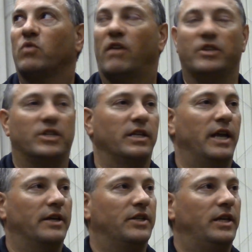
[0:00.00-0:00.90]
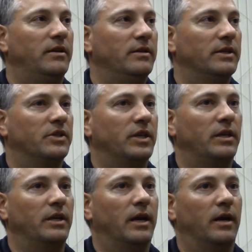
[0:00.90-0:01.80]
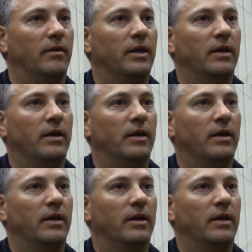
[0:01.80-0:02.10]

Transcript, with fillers: Obviously, the XE is the uh,